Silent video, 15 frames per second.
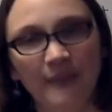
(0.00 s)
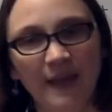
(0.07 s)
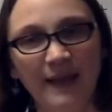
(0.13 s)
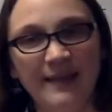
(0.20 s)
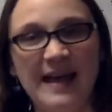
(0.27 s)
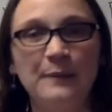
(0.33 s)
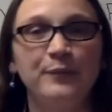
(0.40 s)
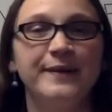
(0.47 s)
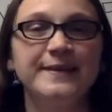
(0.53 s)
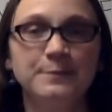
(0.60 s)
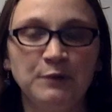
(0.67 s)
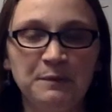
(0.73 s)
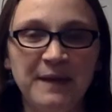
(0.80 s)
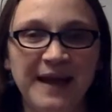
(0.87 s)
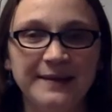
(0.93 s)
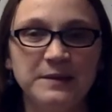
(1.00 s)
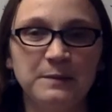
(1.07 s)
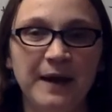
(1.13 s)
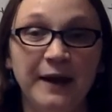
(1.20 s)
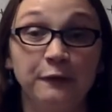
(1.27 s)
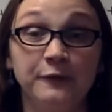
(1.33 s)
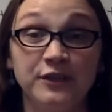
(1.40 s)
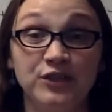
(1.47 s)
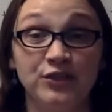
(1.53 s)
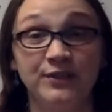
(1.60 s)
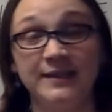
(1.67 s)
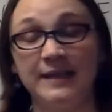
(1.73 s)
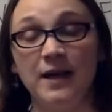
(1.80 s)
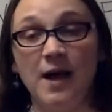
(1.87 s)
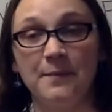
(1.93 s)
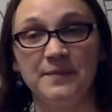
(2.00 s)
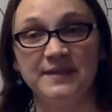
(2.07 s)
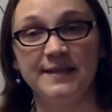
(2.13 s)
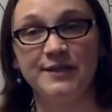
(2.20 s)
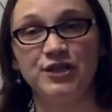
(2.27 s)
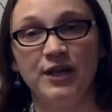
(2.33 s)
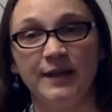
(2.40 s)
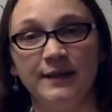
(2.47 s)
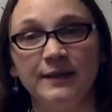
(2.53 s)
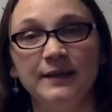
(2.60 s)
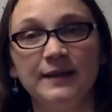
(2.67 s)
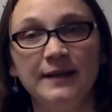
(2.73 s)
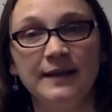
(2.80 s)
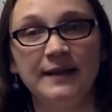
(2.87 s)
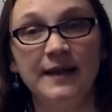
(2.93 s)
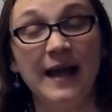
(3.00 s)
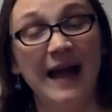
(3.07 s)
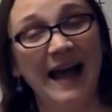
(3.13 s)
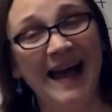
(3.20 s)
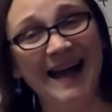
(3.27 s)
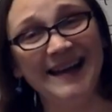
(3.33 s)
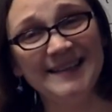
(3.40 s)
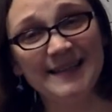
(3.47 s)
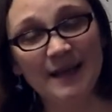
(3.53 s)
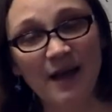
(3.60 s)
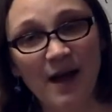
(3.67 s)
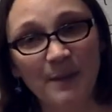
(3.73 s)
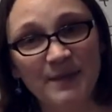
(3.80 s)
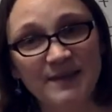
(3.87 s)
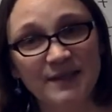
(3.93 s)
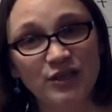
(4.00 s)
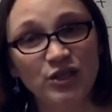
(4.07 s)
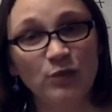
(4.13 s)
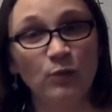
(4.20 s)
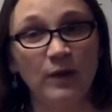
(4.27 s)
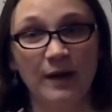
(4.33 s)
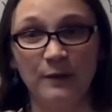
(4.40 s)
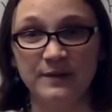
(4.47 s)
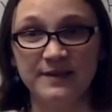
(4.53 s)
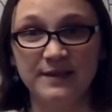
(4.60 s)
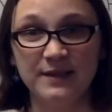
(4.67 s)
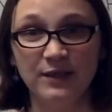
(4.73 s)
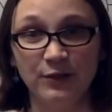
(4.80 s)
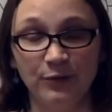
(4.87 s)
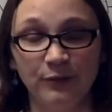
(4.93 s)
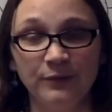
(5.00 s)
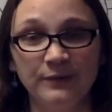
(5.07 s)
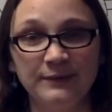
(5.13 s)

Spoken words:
And that brings me back to my original decomposition. I had a decomposition where it was 2,